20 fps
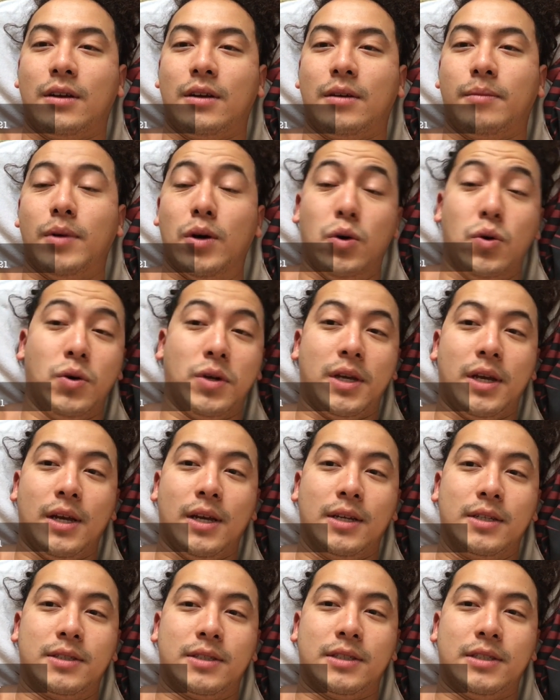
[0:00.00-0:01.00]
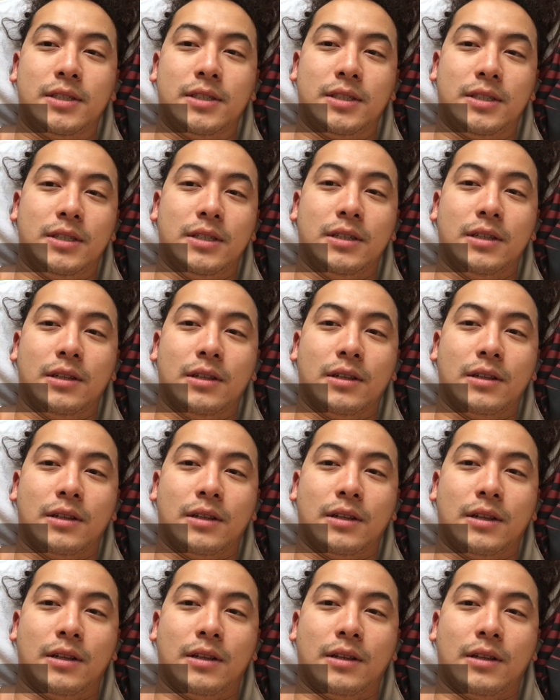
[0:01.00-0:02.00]
But who cares? It's still,
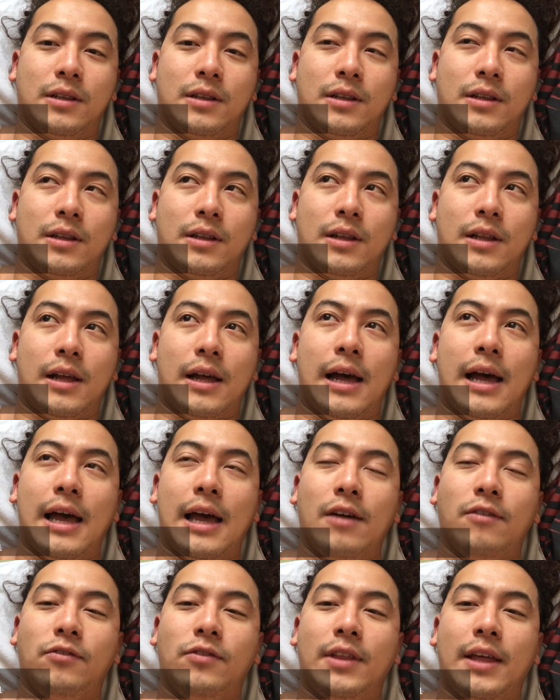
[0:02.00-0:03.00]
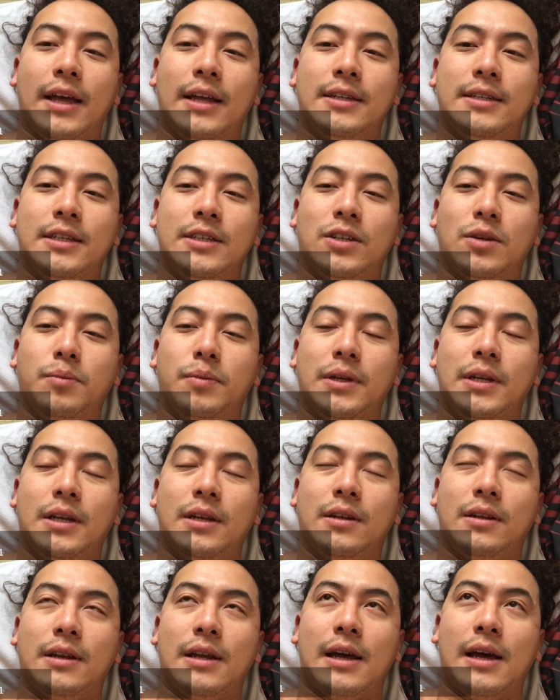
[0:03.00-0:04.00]
I have that determined,
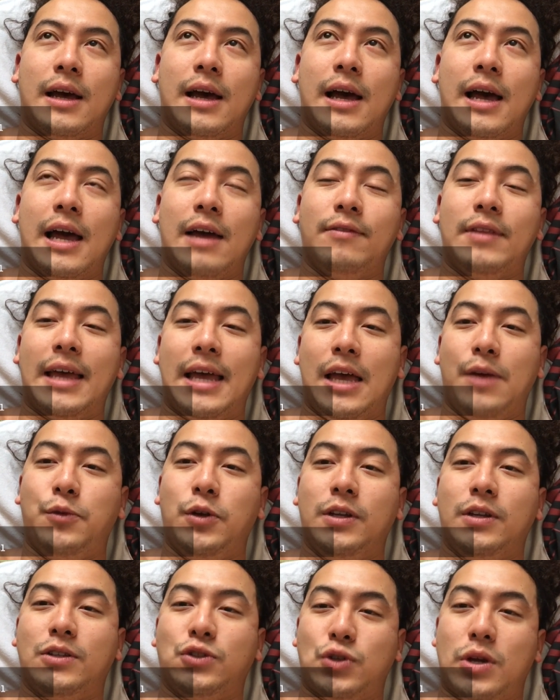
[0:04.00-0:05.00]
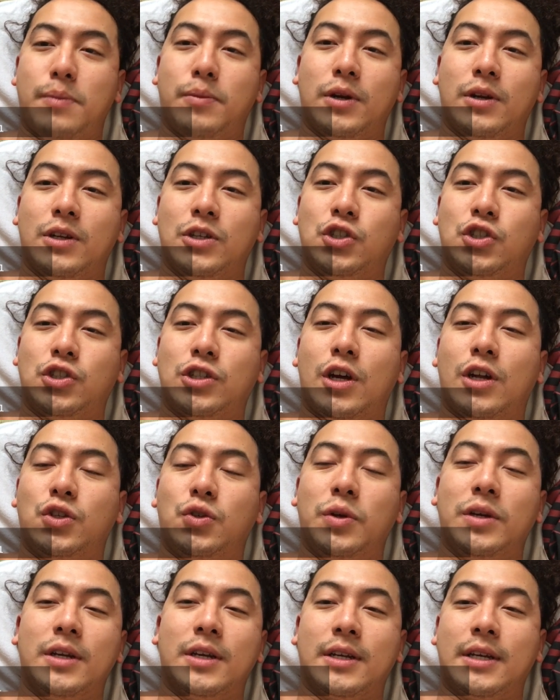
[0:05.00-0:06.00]
I have the habit, so I'm gonna start
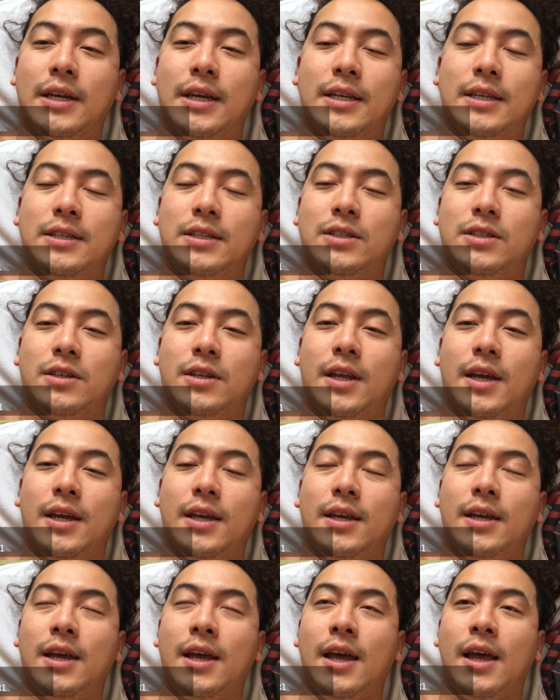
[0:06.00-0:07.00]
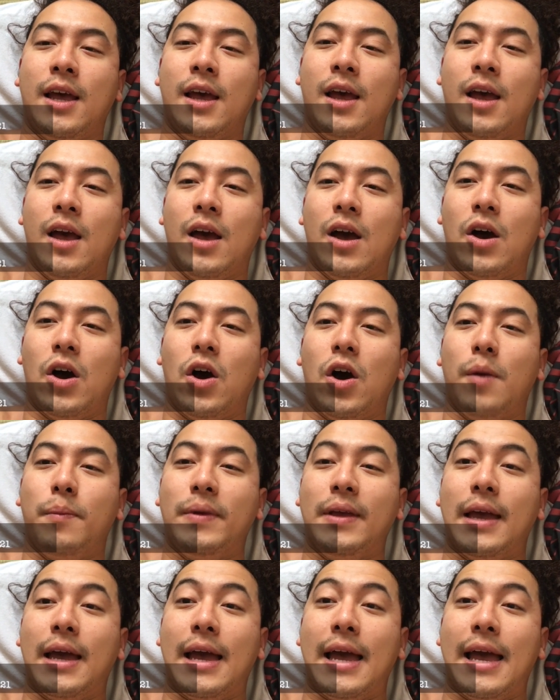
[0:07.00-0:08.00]
doing again today. Um,
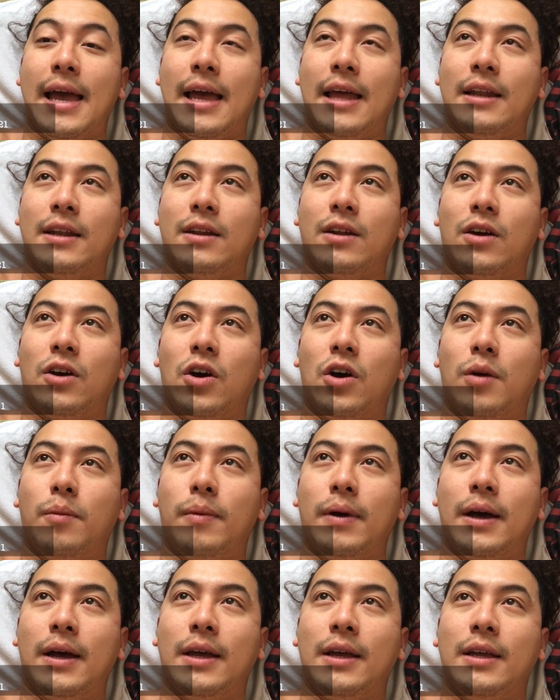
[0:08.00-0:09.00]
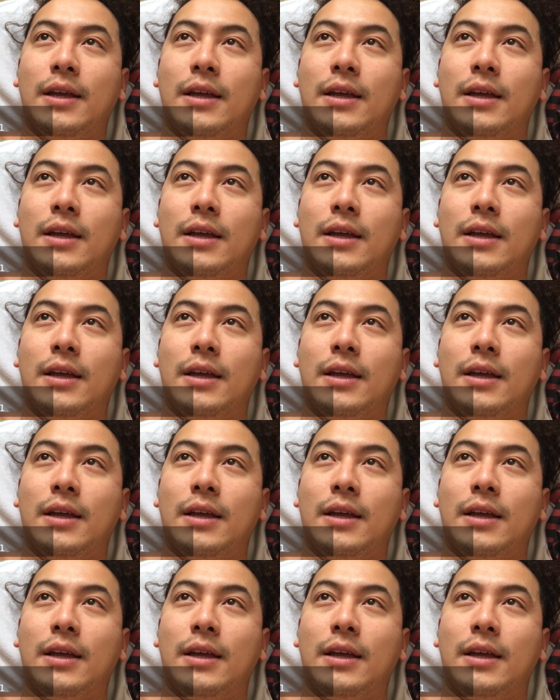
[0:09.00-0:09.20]
yeah, and on my,